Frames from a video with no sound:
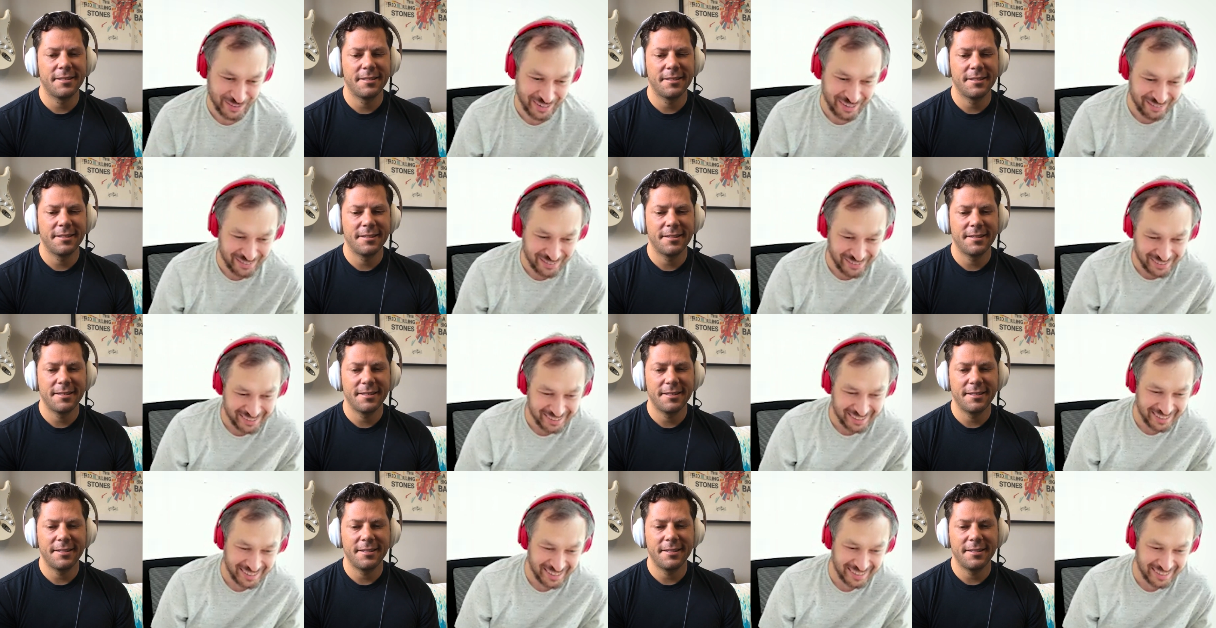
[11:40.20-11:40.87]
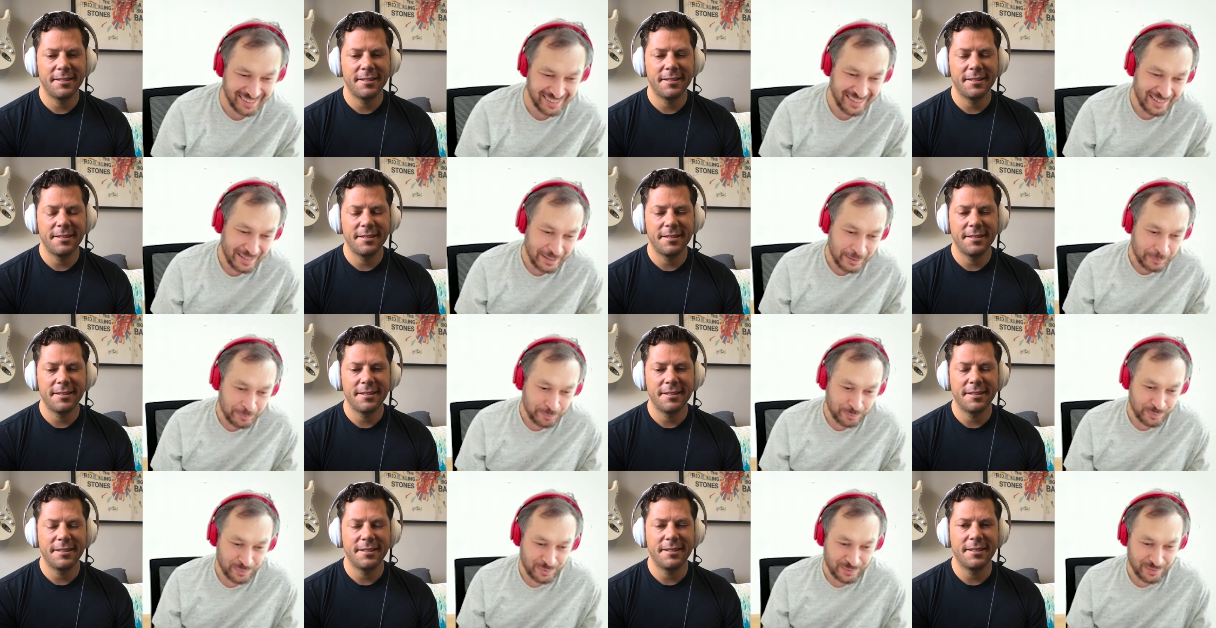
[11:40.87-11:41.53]
Speaker 1: or whatever. Like,
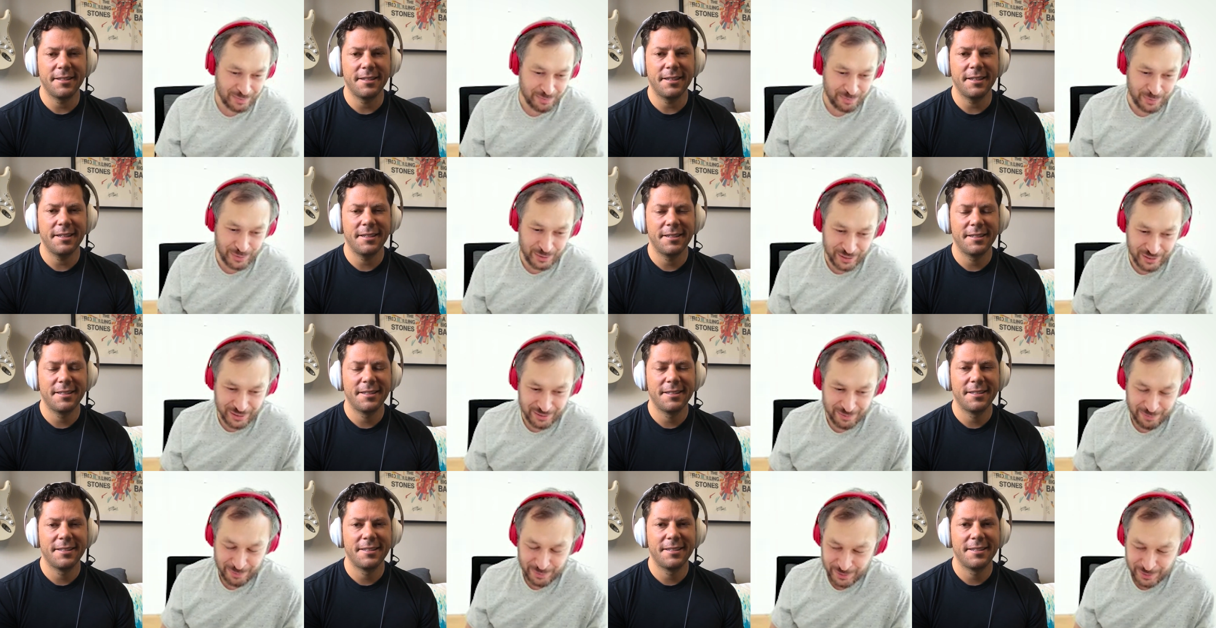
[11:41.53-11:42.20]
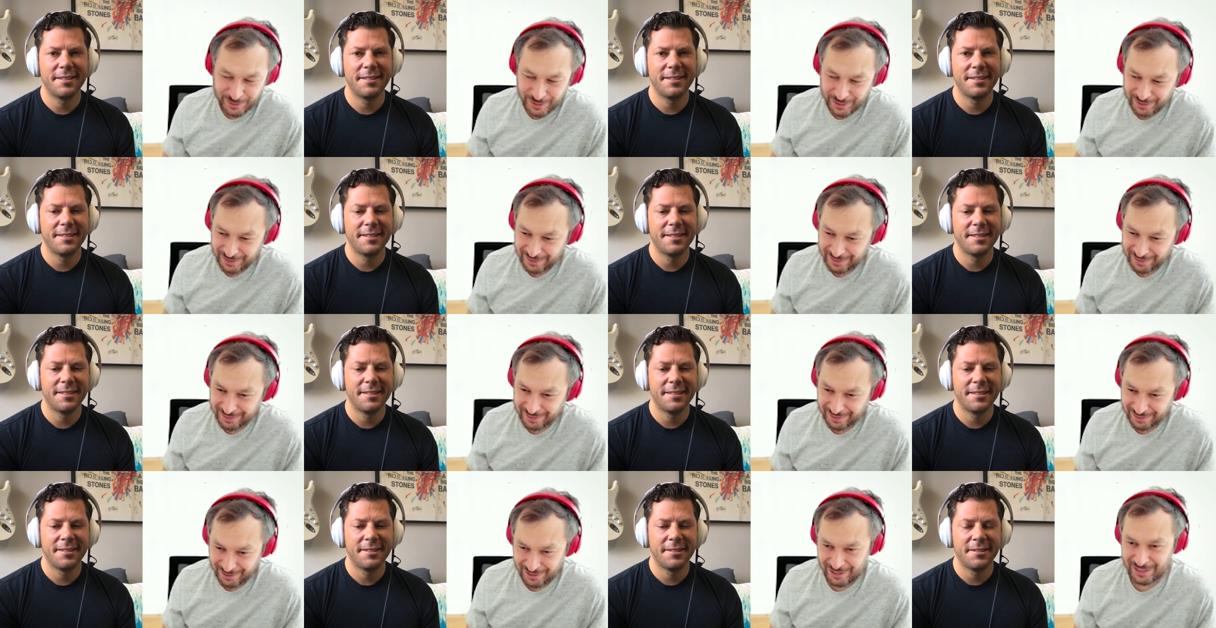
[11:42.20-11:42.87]
yeah, pretty
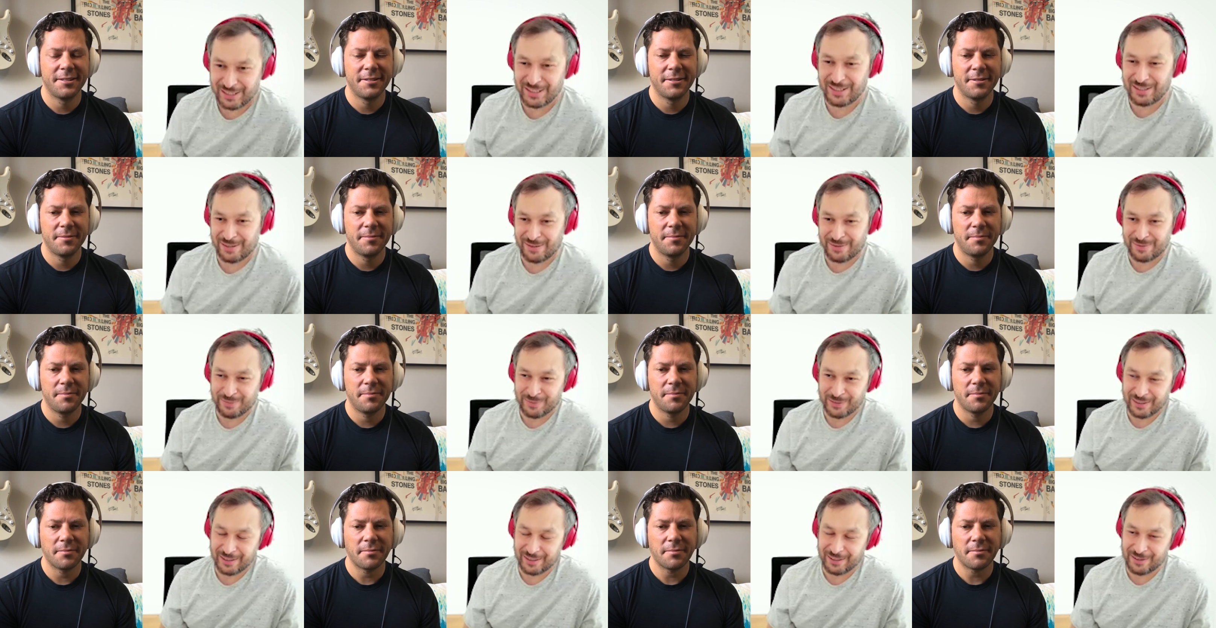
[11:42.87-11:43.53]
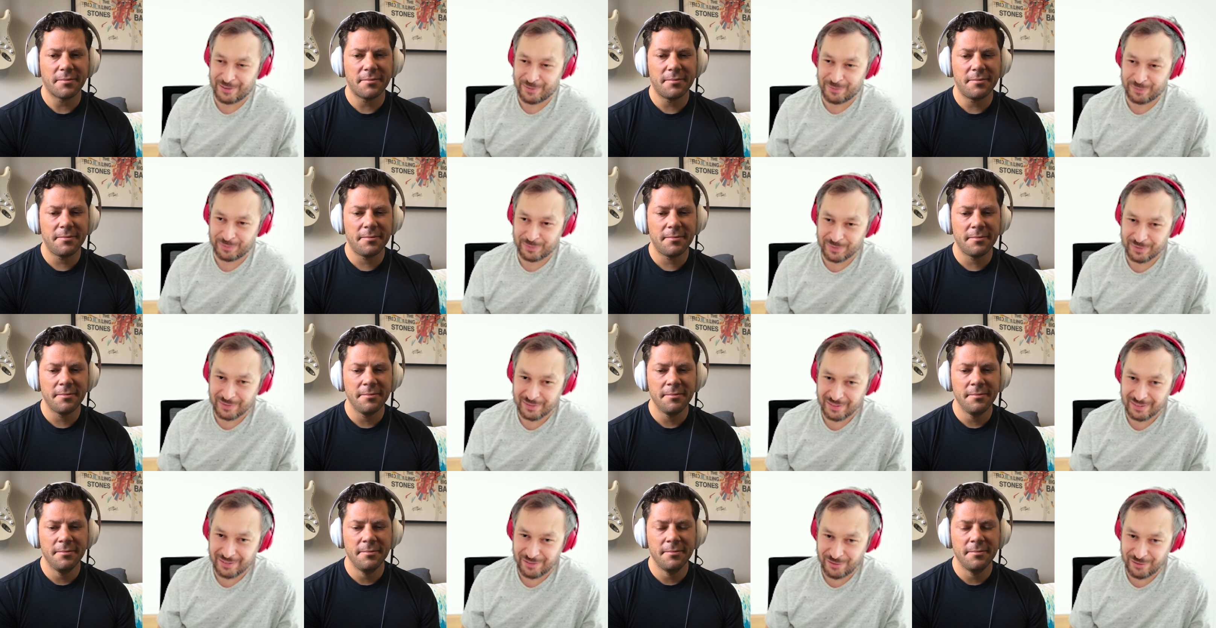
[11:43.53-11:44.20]
pretty awesome um,